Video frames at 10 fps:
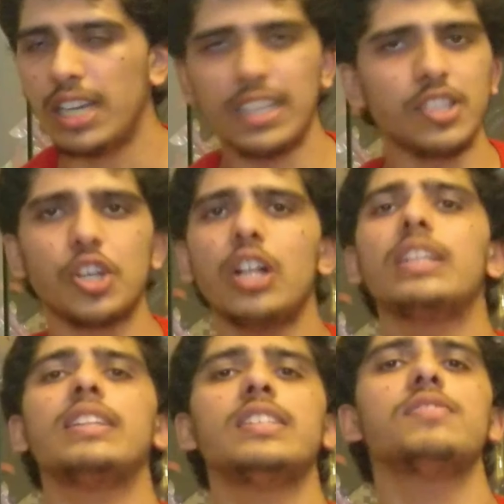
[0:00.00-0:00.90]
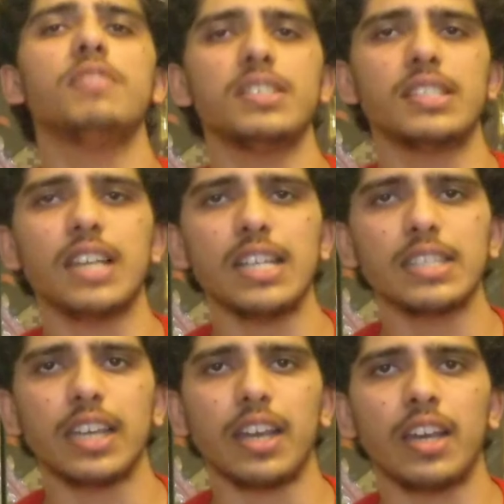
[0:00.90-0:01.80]
And that's all that this verse is
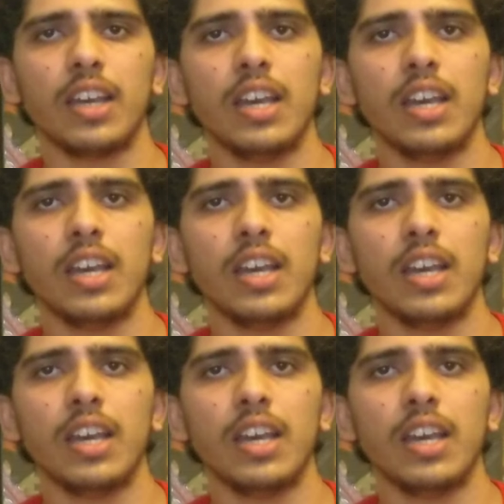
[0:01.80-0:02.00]
asking.